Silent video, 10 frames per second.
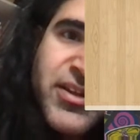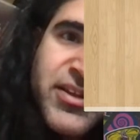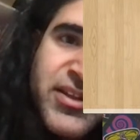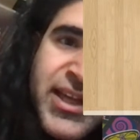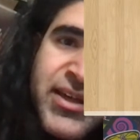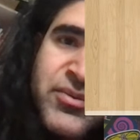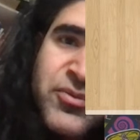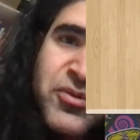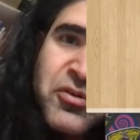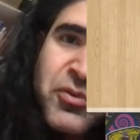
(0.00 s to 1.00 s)
Yeah,
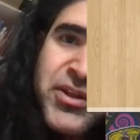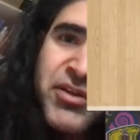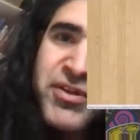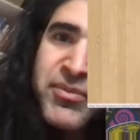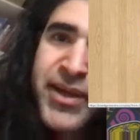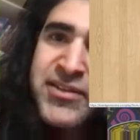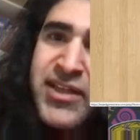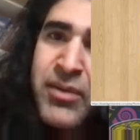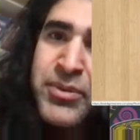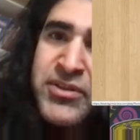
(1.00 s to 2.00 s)
well, nothing bad's
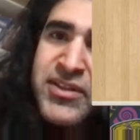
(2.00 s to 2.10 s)
happened.